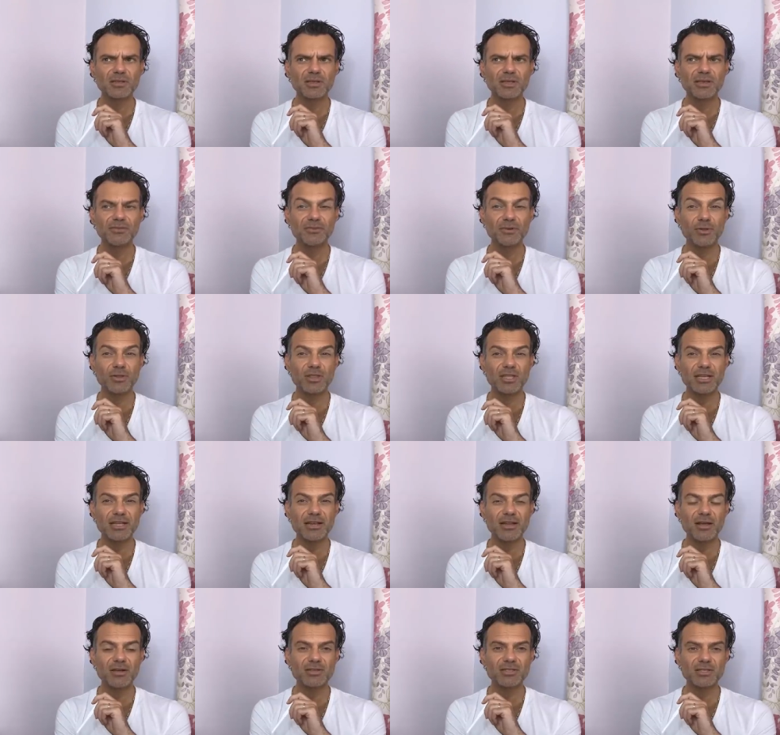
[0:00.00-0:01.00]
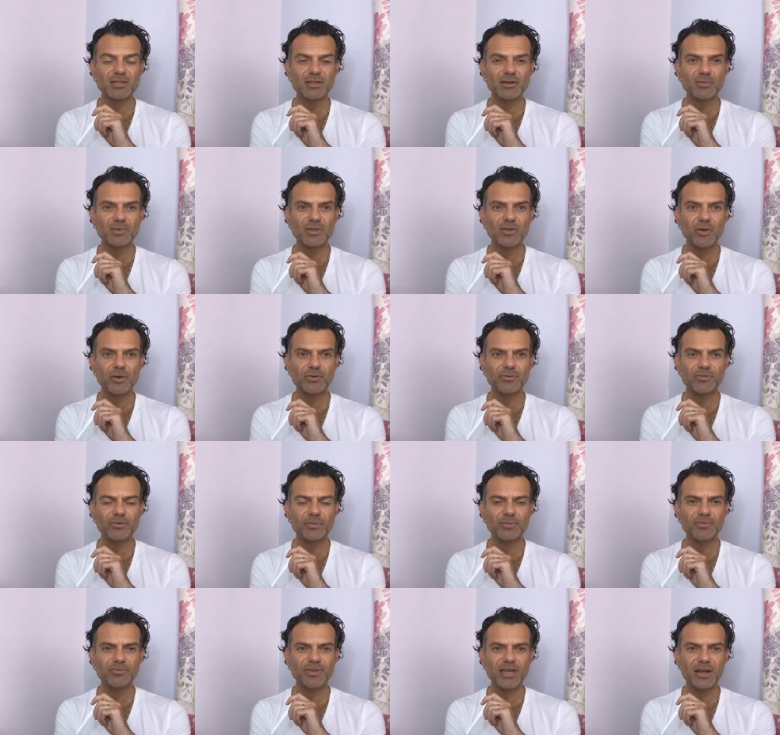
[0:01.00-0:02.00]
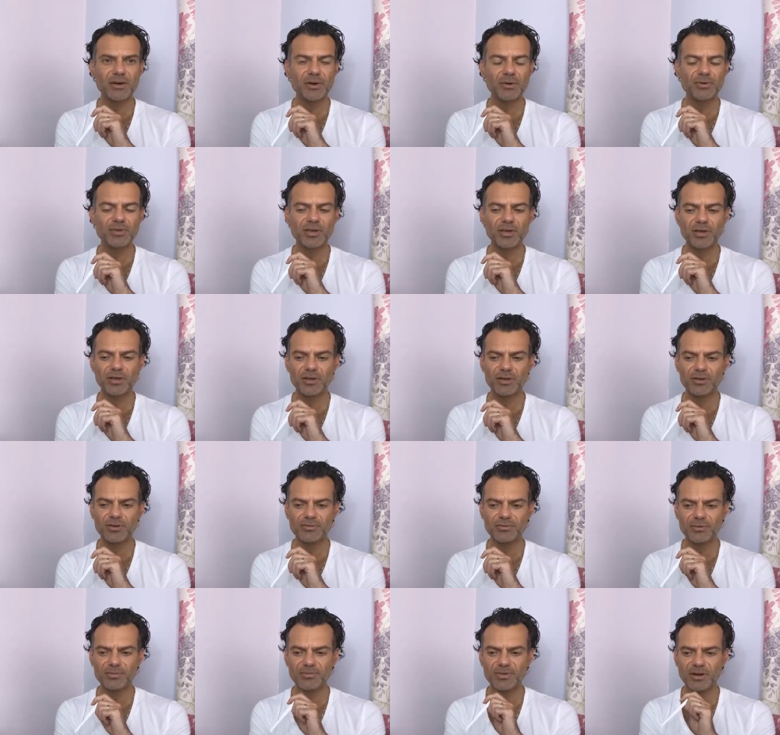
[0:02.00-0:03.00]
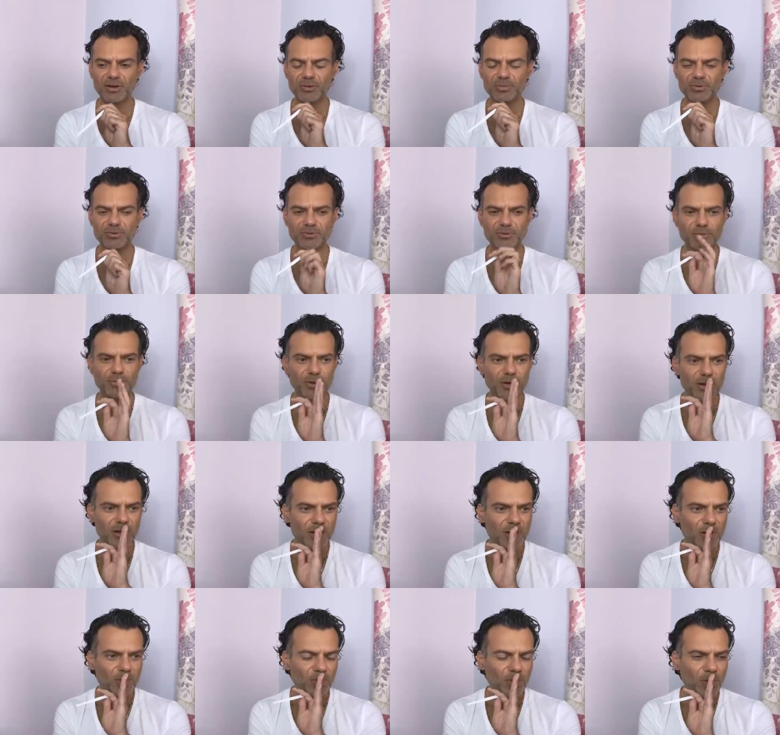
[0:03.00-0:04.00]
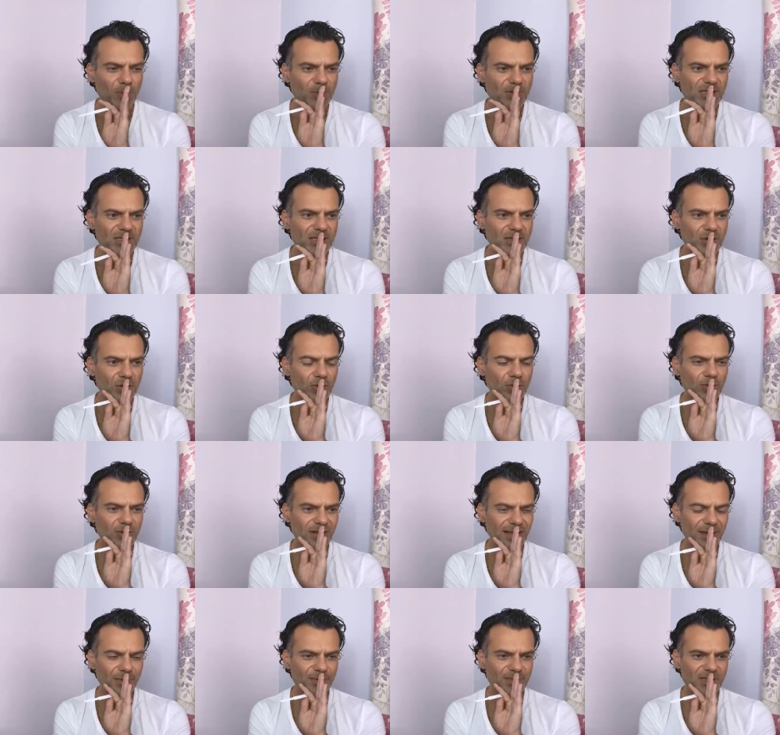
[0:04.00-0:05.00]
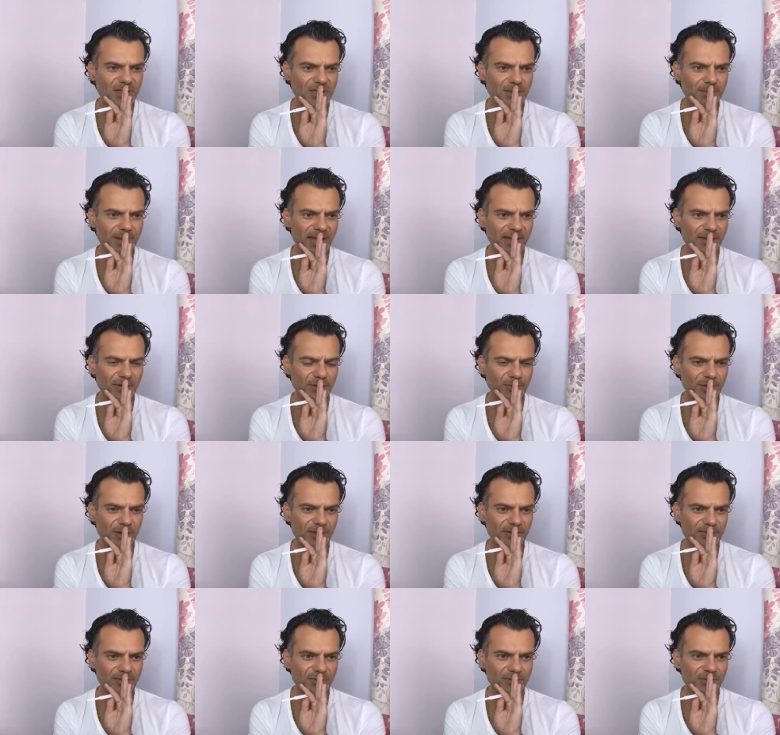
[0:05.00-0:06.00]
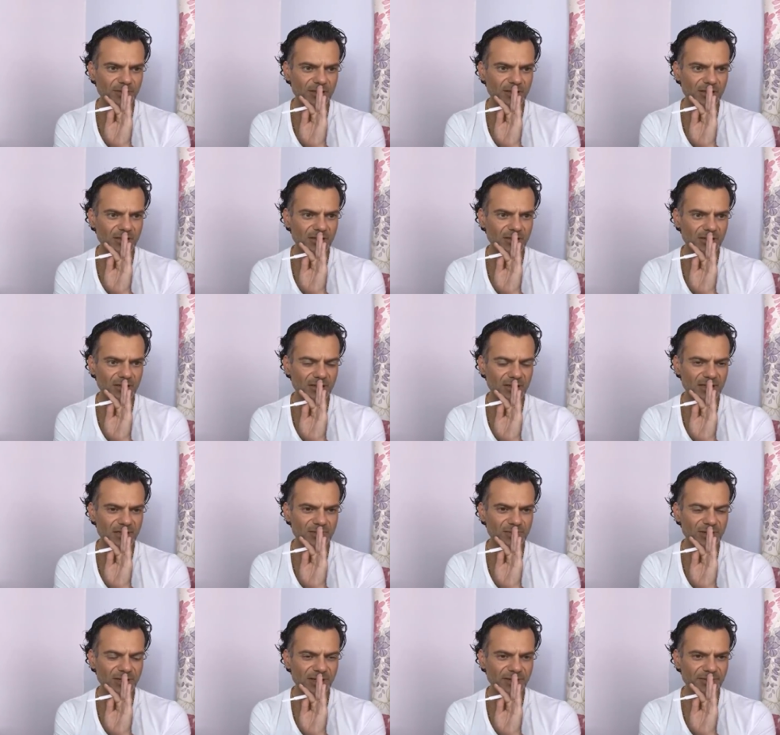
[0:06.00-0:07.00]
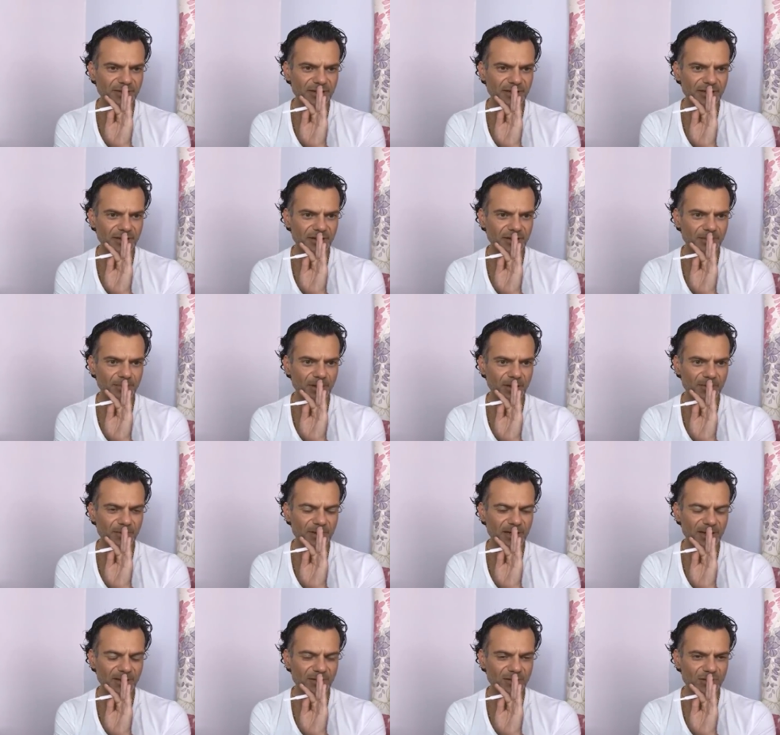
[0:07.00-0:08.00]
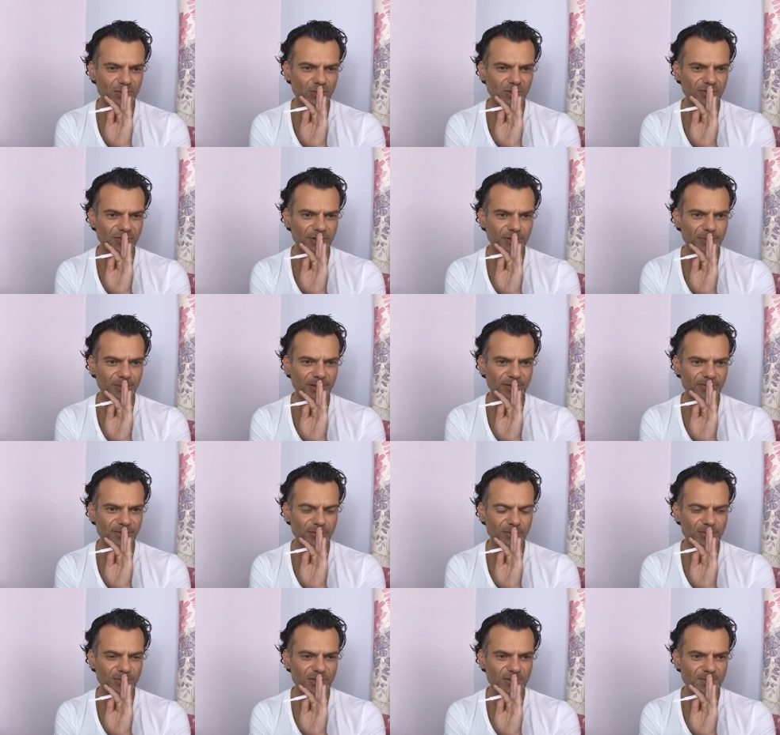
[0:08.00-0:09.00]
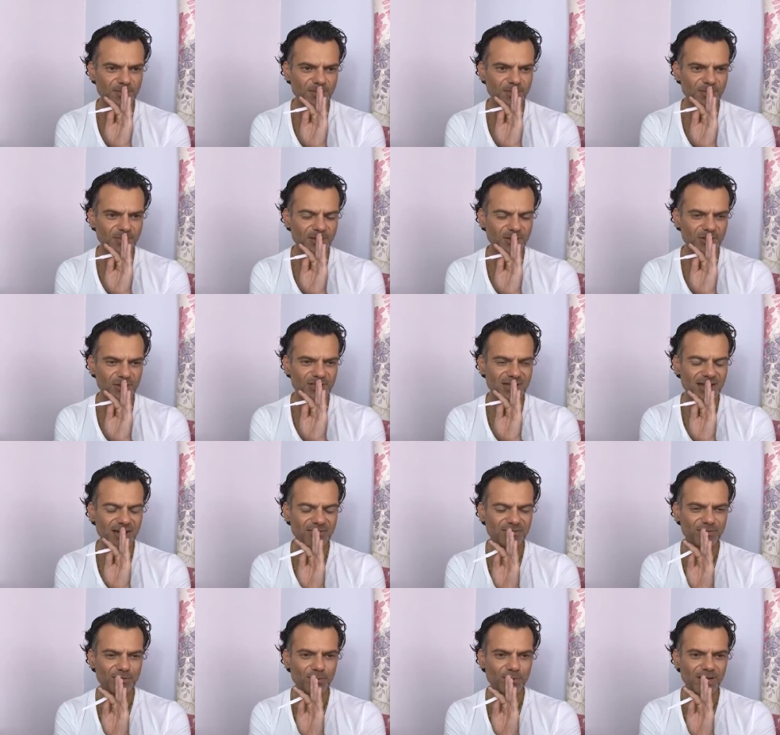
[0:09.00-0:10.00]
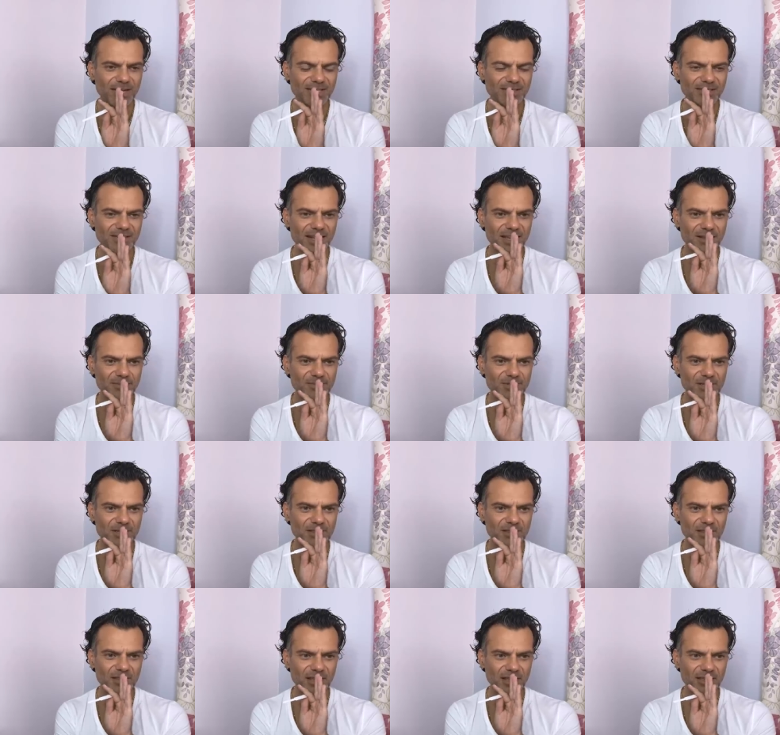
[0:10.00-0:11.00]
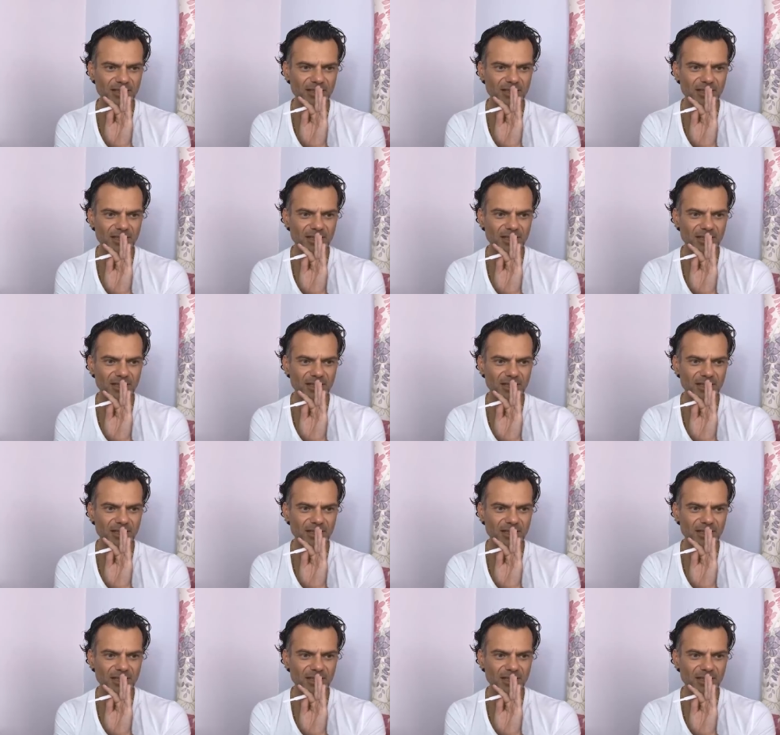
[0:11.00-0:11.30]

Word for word: if not the last, that we got from Vero Kern, from Vero Profumo? What was it called? That was a tobacco perfume. Oh, that's really, really going to bug me now because all of her perfumes just had four letter names, didn't they?